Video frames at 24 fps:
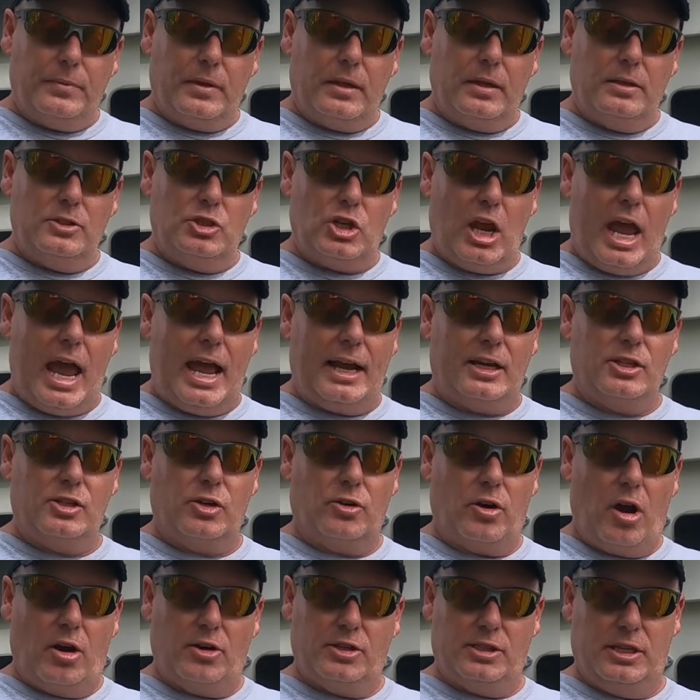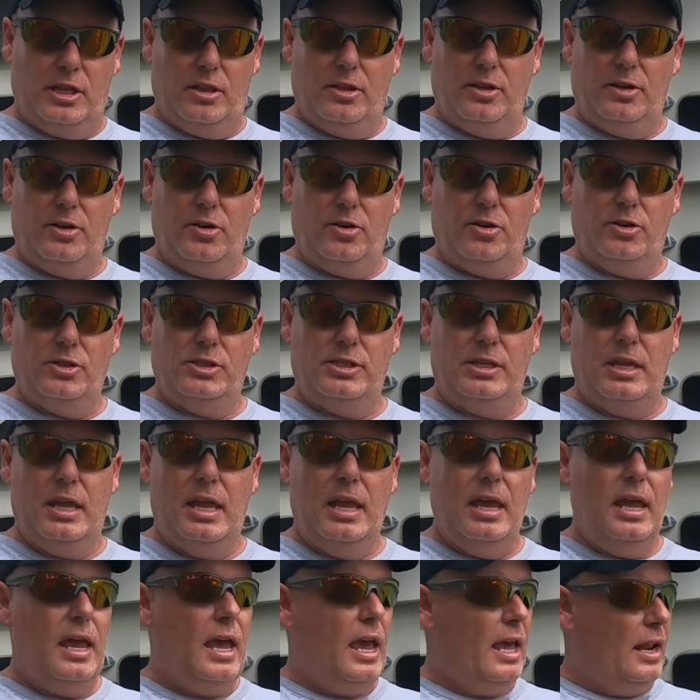jacks or our cylinders,
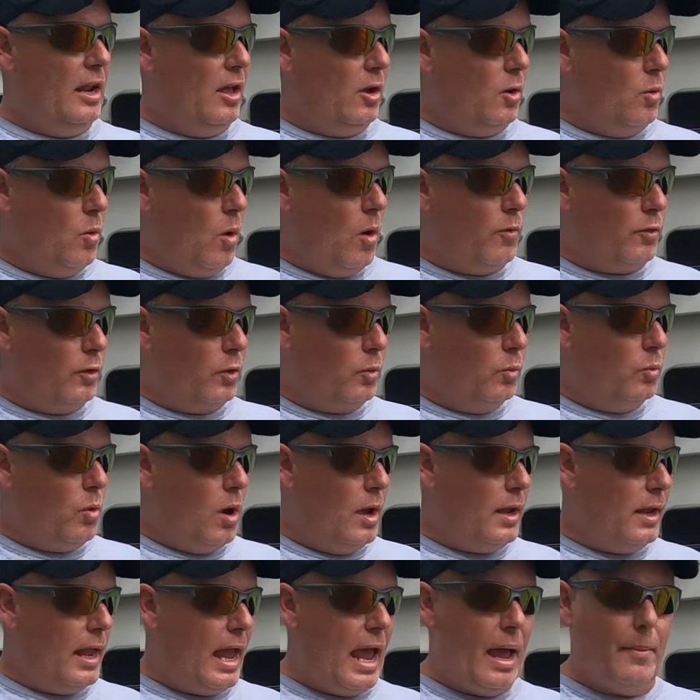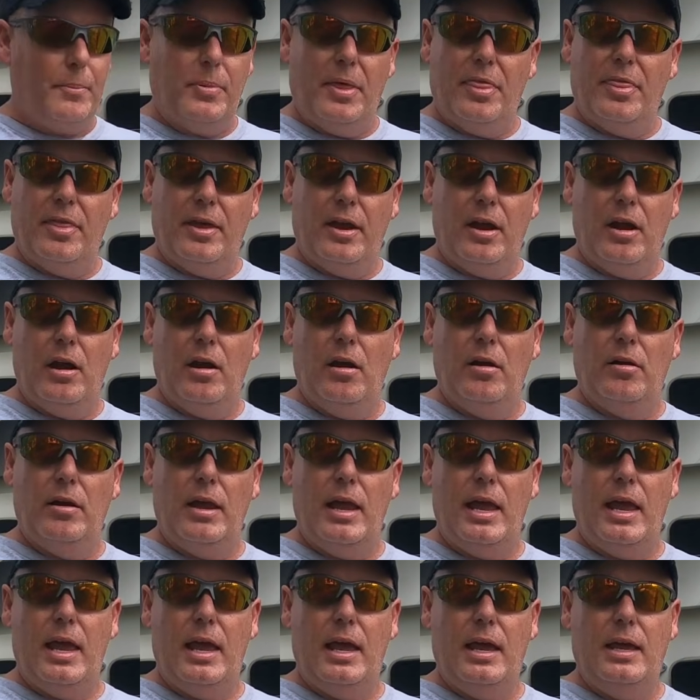and I'll go over what happened there
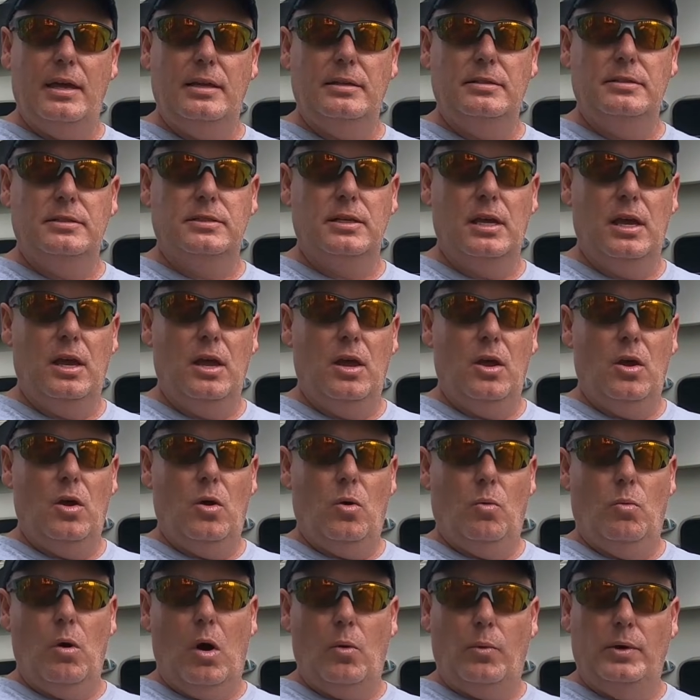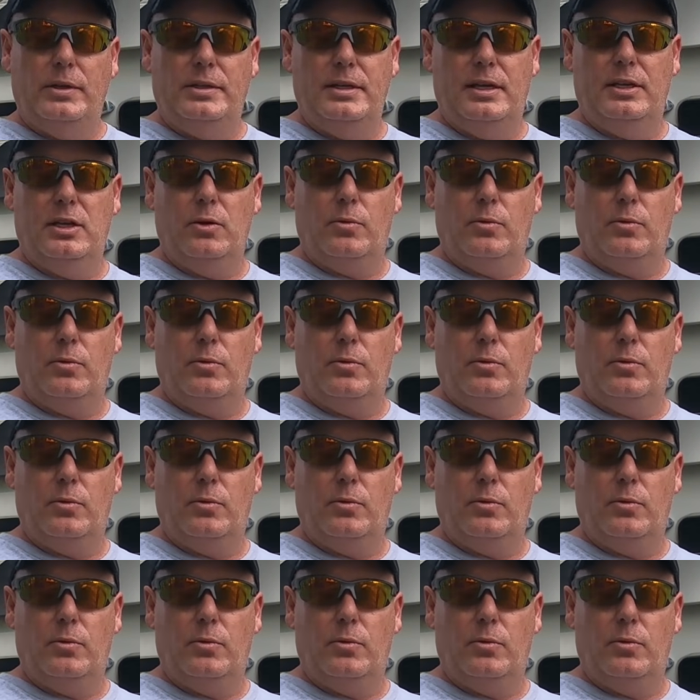and what we did to